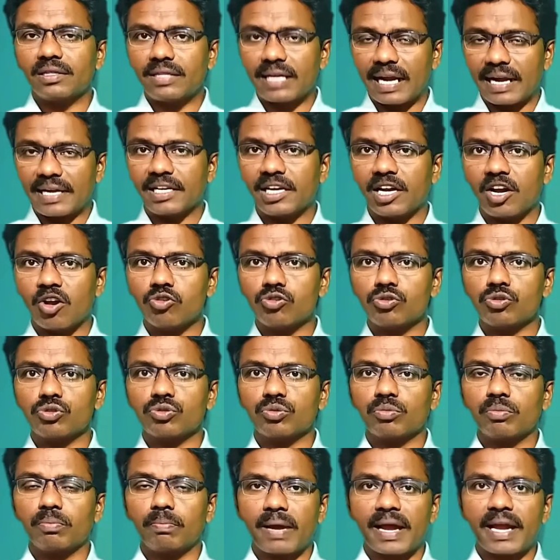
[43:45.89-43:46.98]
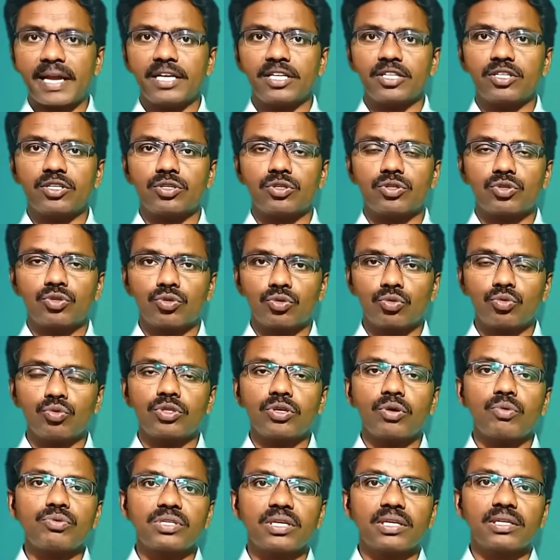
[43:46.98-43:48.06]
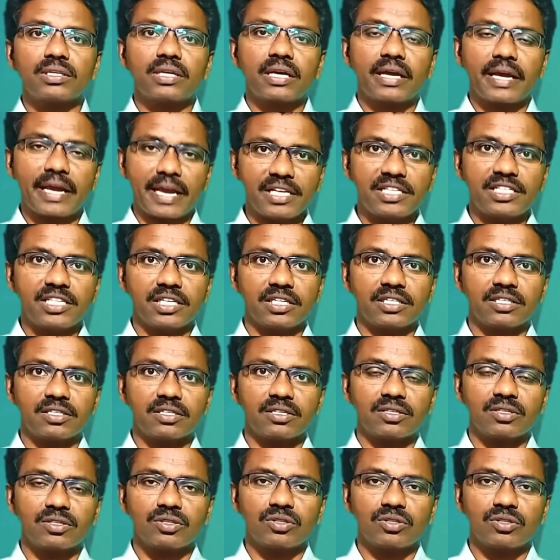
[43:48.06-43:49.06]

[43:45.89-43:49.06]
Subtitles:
that house by 2018.